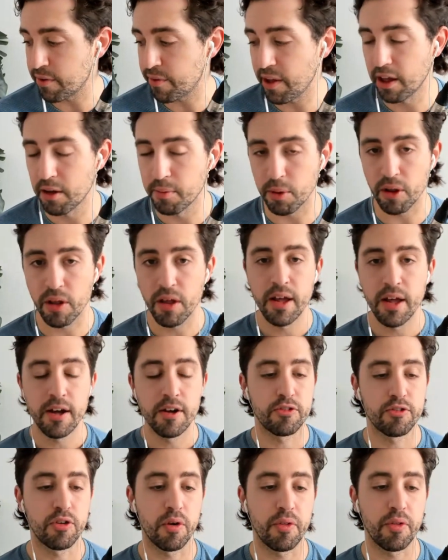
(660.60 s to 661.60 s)
available.
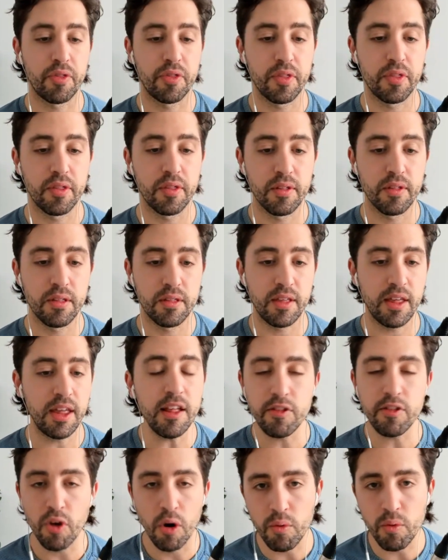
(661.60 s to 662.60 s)
So the
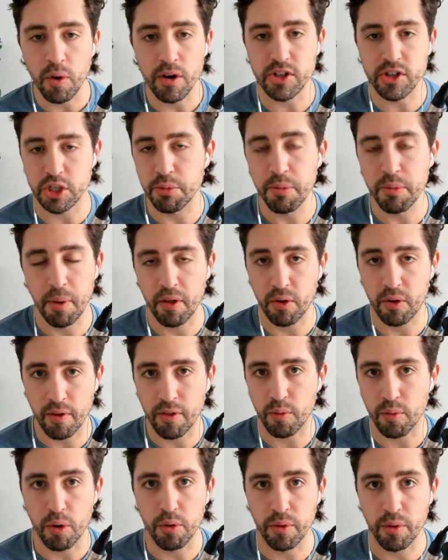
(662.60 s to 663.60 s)
Heat don't want Jimmy Butler on
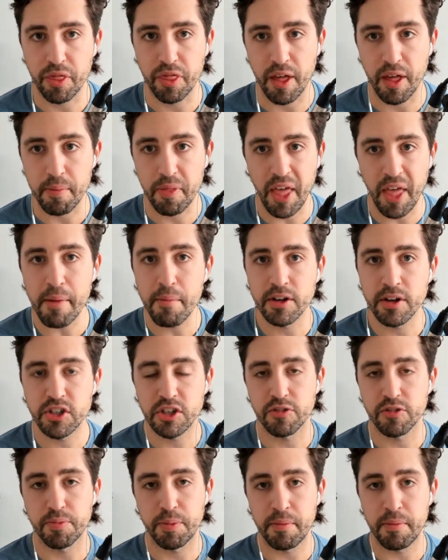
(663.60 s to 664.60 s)
the road with them. That much
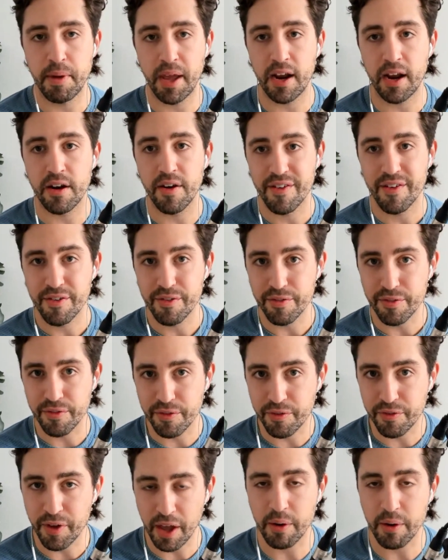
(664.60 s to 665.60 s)
has been made
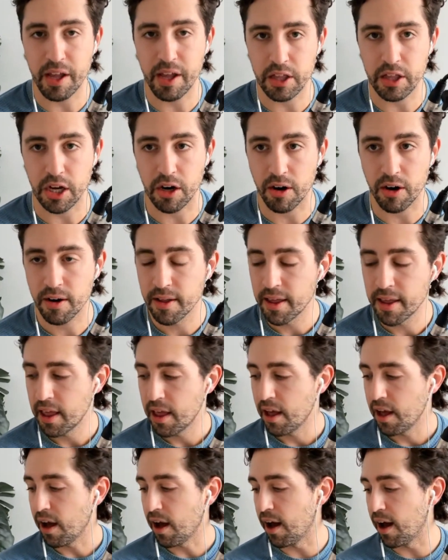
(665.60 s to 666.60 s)
very clear.
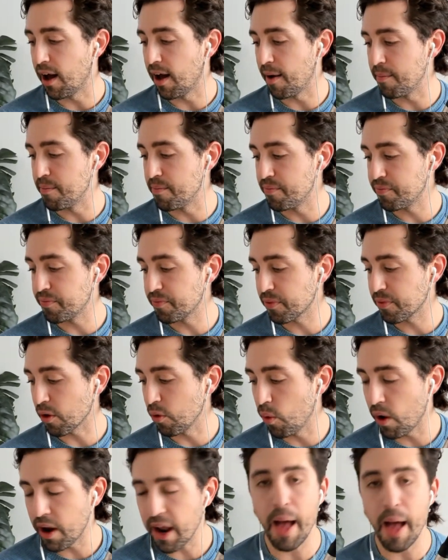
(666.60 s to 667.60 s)

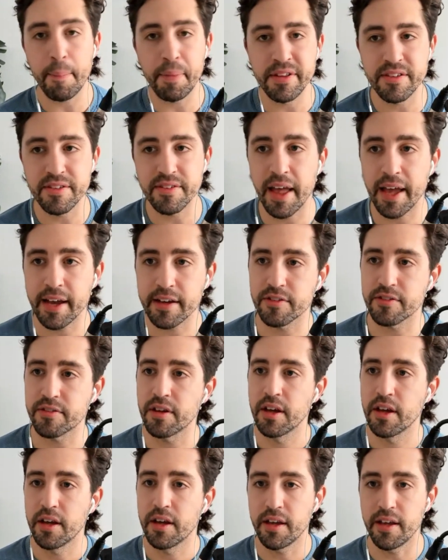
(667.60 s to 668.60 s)
What happens
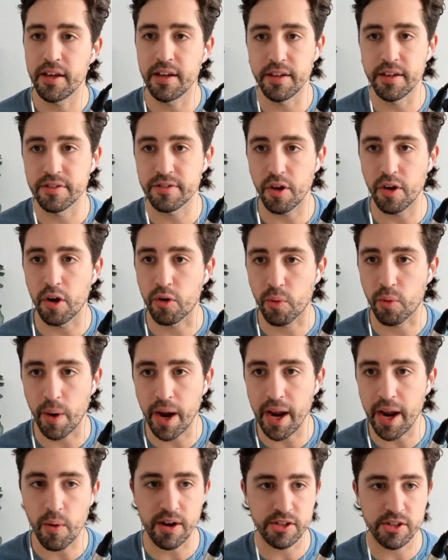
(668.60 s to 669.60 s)
next is a
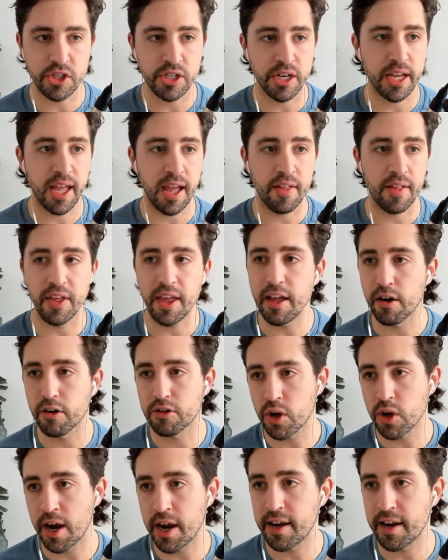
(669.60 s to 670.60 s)
great question. Again, the Heat are
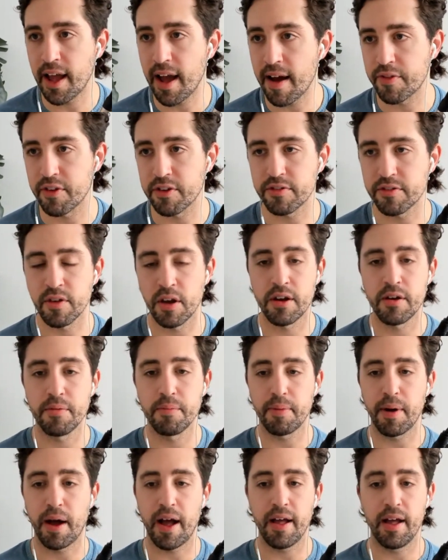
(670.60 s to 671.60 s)
trying to have this
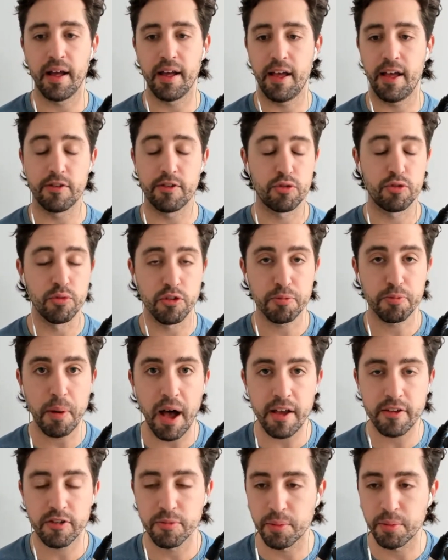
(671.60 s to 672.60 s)
done as soon as
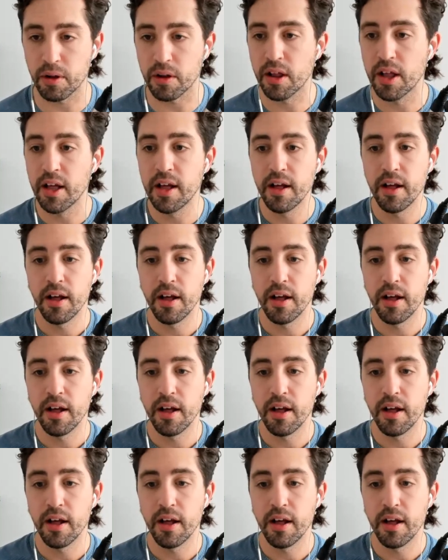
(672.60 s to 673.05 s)
possible.